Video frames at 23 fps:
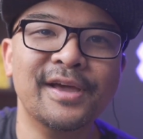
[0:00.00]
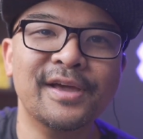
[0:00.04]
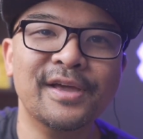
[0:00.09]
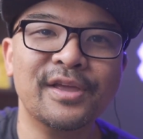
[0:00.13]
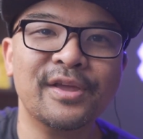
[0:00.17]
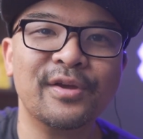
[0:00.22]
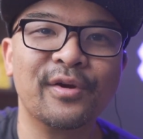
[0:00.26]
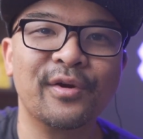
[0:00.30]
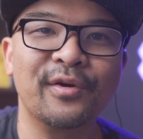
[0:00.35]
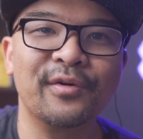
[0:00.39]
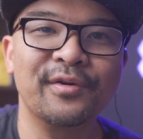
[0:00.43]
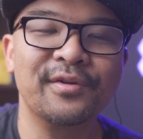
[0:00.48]

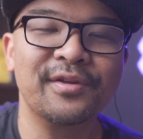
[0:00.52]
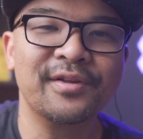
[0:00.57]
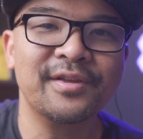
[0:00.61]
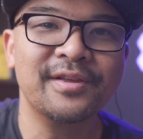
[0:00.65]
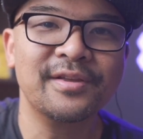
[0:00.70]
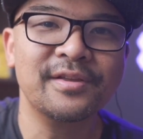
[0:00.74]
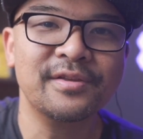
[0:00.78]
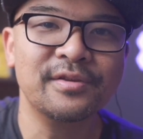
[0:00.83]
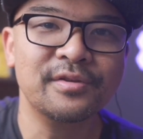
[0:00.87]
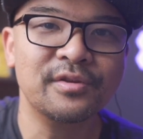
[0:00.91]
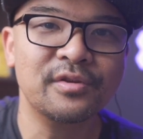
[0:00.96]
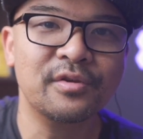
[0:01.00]
you're
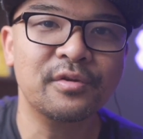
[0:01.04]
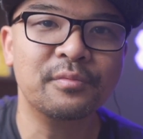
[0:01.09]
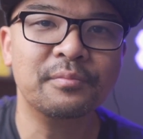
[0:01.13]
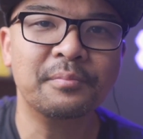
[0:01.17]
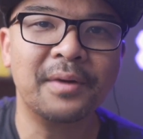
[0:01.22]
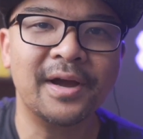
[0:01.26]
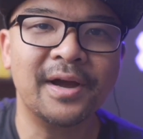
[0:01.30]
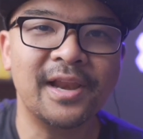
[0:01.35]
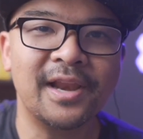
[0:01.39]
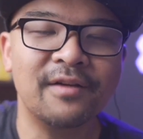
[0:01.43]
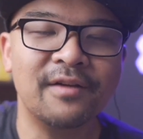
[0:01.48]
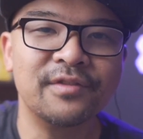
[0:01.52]
you
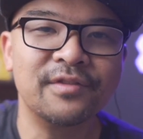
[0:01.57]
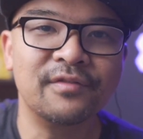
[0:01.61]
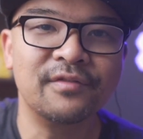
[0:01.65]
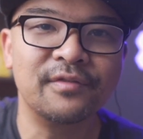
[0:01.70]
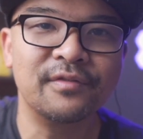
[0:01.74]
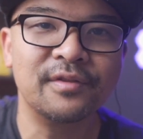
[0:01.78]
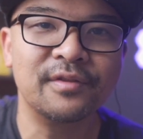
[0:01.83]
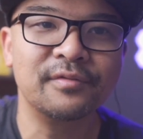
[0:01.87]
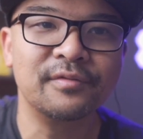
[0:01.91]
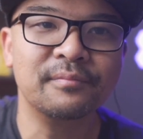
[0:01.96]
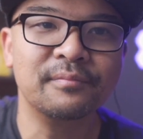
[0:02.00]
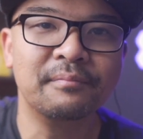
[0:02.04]
might have
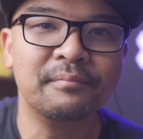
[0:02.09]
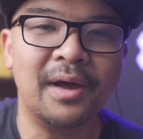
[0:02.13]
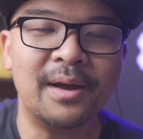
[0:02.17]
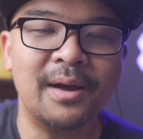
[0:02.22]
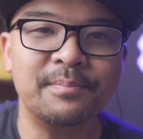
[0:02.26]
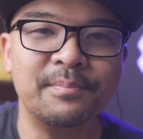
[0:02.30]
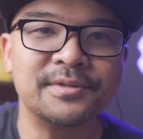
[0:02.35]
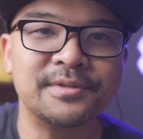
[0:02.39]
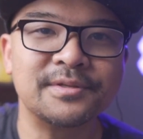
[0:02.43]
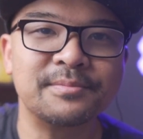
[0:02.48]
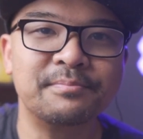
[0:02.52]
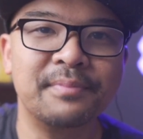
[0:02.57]
different
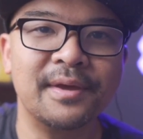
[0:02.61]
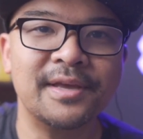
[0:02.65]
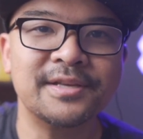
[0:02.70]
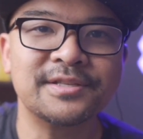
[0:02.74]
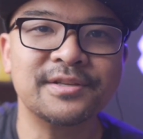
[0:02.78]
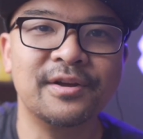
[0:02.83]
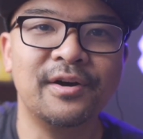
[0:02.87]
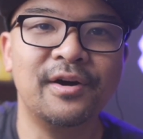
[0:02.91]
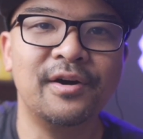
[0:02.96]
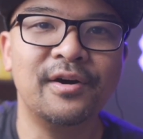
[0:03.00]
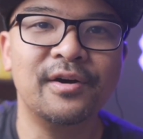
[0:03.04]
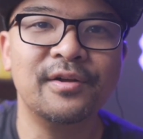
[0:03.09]
maps based
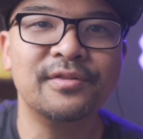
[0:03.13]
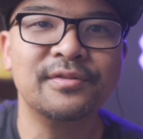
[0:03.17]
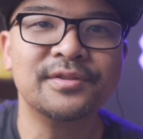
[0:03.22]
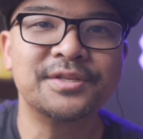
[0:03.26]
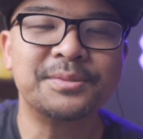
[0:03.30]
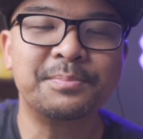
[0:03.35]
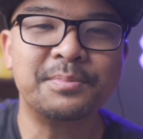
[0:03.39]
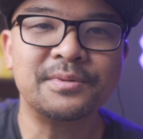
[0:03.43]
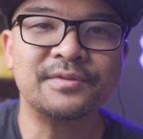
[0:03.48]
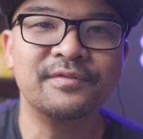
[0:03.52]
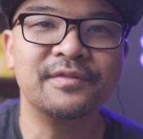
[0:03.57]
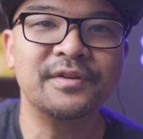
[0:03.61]
on
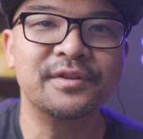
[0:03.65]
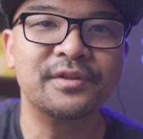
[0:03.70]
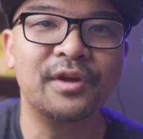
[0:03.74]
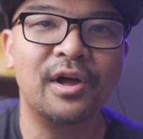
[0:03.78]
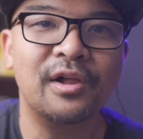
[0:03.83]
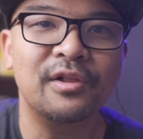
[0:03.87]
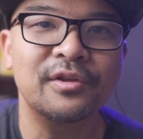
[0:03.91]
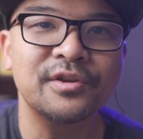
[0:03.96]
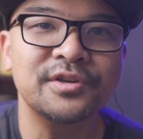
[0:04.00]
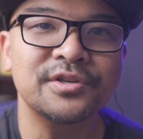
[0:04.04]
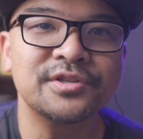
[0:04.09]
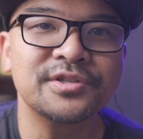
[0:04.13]
specific
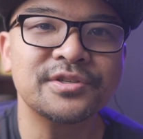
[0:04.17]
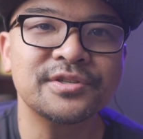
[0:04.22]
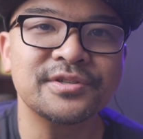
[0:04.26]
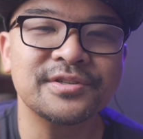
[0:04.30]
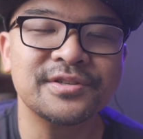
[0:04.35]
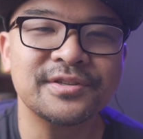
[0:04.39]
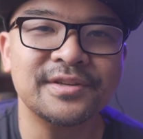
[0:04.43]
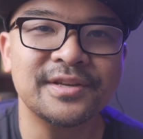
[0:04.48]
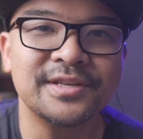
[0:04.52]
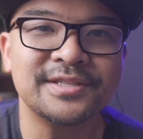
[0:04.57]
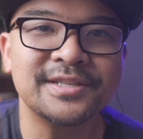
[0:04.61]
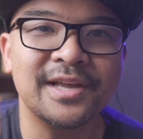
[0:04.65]
knowledge.
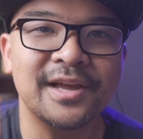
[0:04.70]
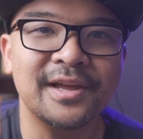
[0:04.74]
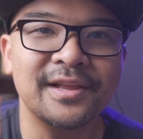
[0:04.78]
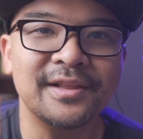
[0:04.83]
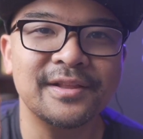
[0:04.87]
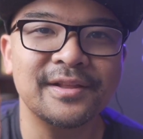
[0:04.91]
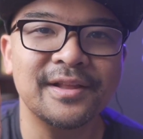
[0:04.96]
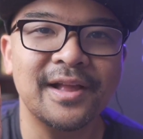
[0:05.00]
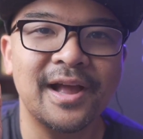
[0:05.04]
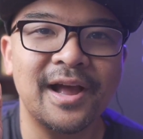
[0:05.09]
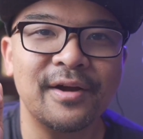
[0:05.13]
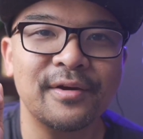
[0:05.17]
Is that
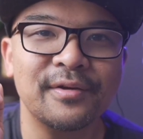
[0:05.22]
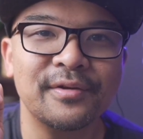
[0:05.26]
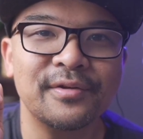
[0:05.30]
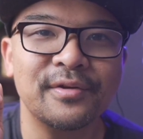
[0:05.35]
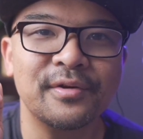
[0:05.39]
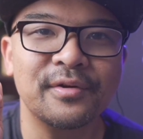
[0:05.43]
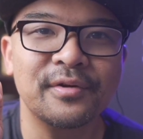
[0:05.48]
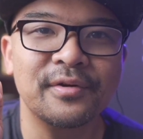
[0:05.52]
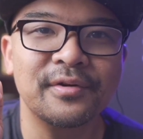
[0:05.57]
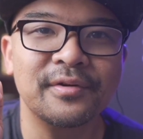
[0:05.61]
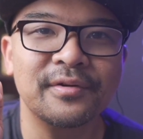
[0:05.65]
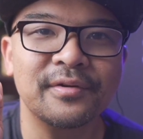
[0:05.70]
yeah. how
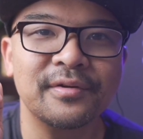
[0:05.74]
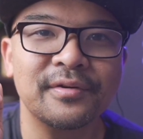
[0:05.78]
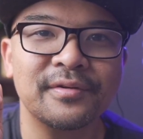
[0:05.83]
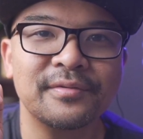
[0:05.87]
you're